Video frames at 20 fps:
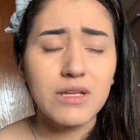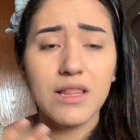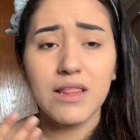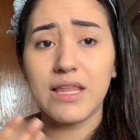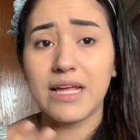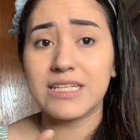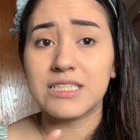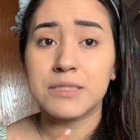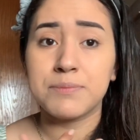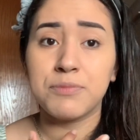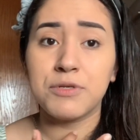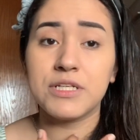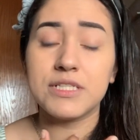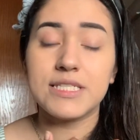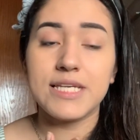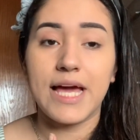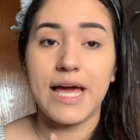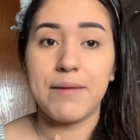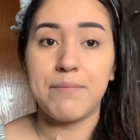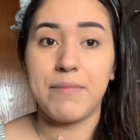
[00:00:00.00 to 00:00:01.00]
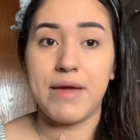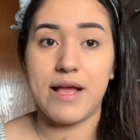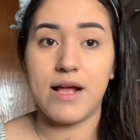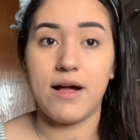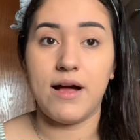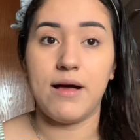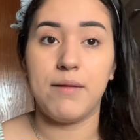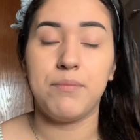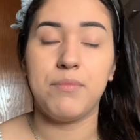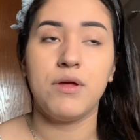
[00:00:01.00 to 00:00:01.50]
like springtime
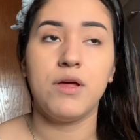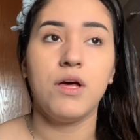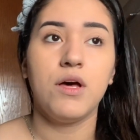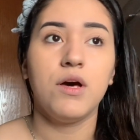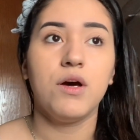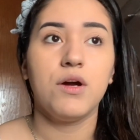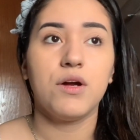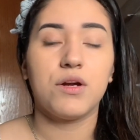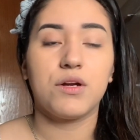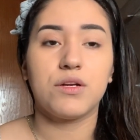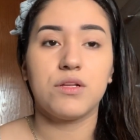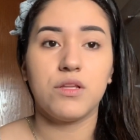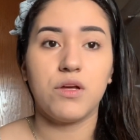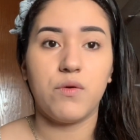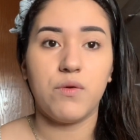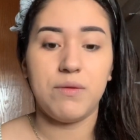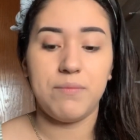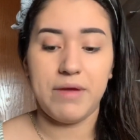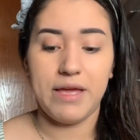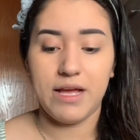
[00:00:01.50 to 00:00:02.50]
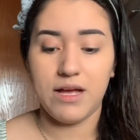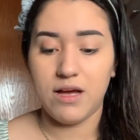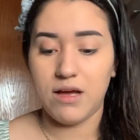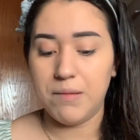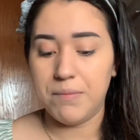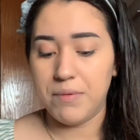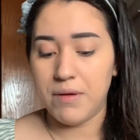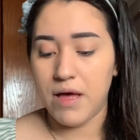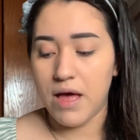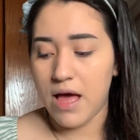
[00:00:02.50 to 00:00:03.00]
makeup or glowy
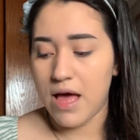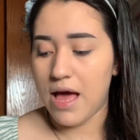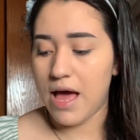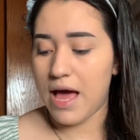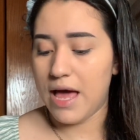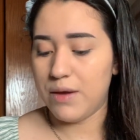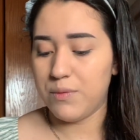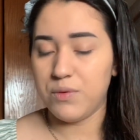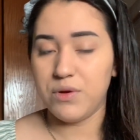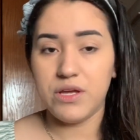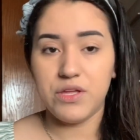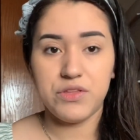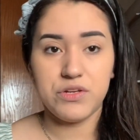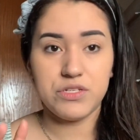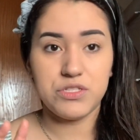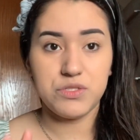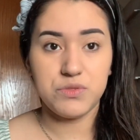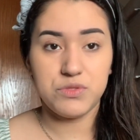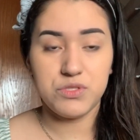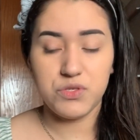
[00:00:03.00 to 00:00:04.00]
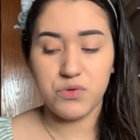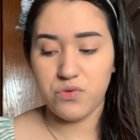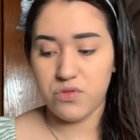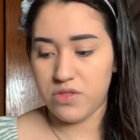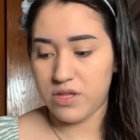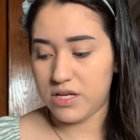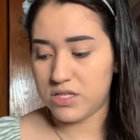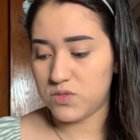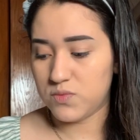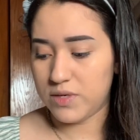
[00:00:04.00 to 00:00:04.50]
makeup, I will either do two
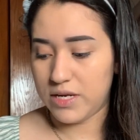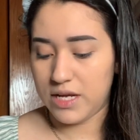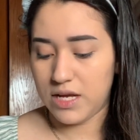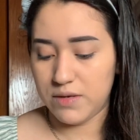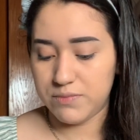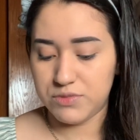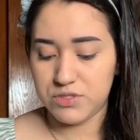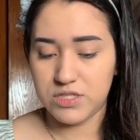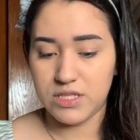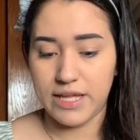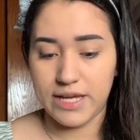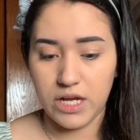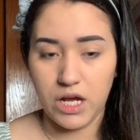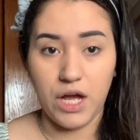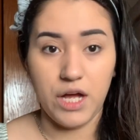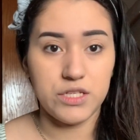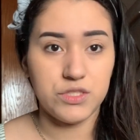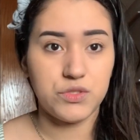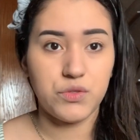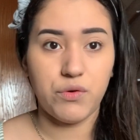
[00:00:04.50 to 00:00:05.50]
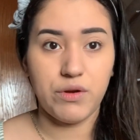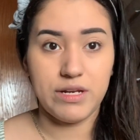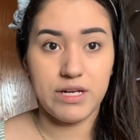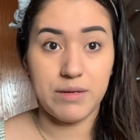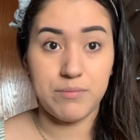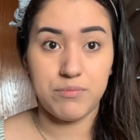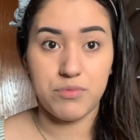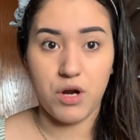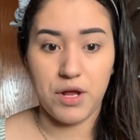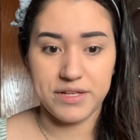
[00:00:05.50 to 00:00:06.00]
things when it comes to like contouring
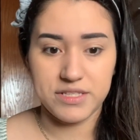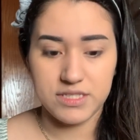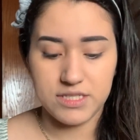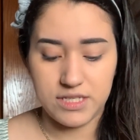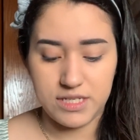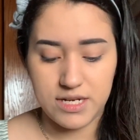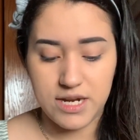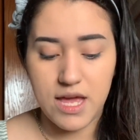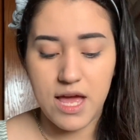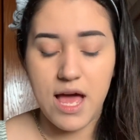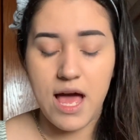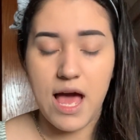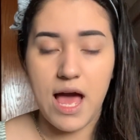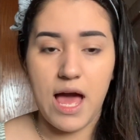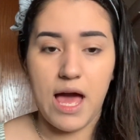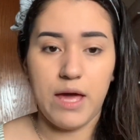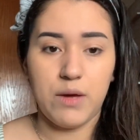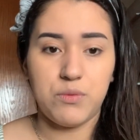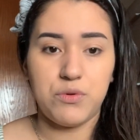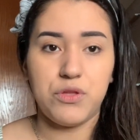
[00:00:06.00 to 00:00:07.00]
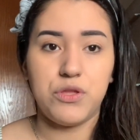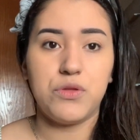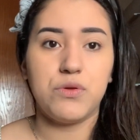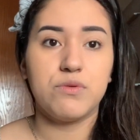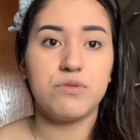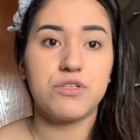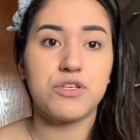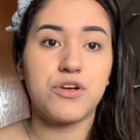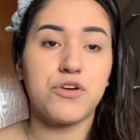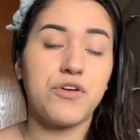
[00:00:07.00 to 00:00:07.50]
and bronzing. I will
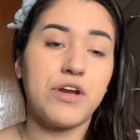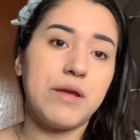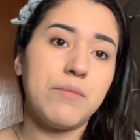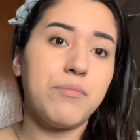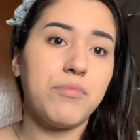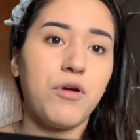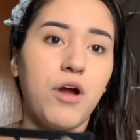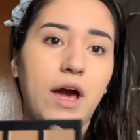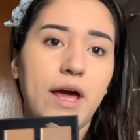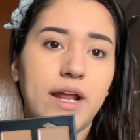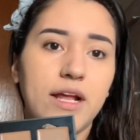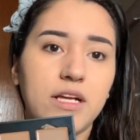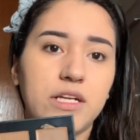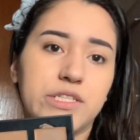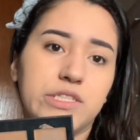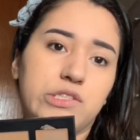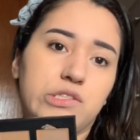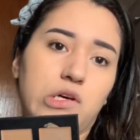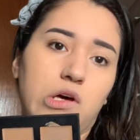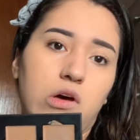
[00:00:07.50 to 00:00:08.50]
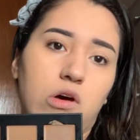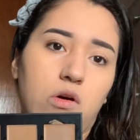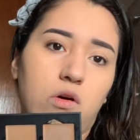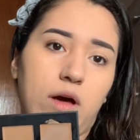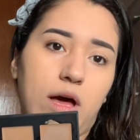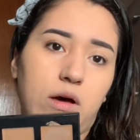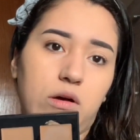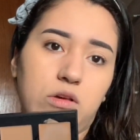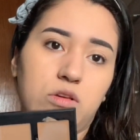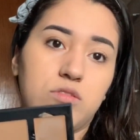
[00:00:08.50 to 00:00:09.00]
use cream products, so
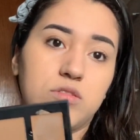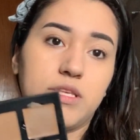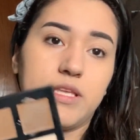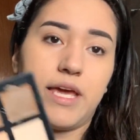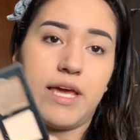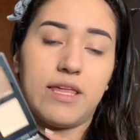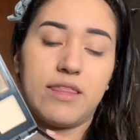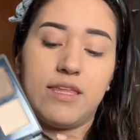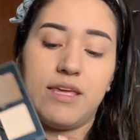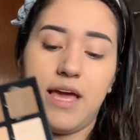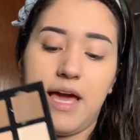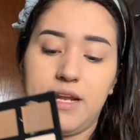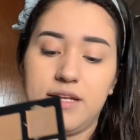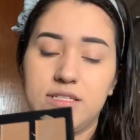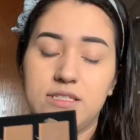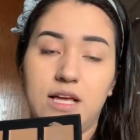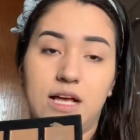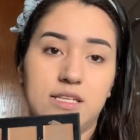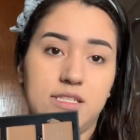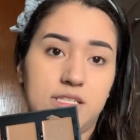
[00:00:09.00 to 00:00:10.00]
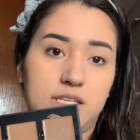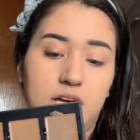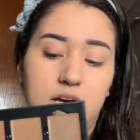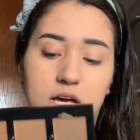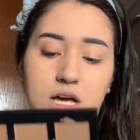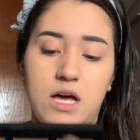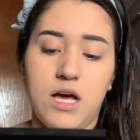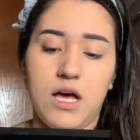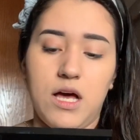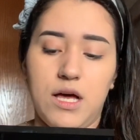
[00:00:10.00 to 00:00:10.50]
I'll use like the
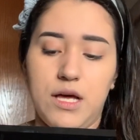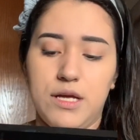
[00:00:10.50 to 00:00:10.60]
Anastasia